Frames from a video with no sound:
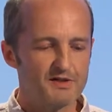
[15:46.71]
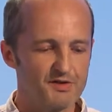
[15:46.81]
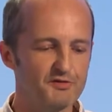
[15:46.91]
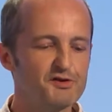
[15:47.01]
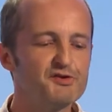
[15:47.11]

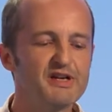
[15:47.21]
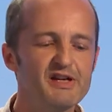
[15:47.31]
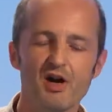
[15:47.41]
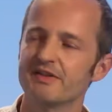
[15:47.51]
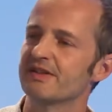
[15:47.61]
So there are two
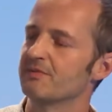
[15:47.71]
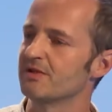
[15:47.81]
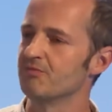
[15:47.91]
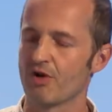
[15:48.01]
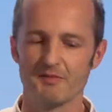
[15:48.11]
key
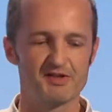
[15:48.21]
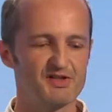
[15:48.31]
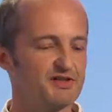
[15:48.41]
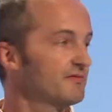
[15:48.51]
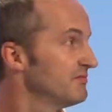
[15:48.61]
concepts in
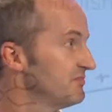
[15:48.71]
promises,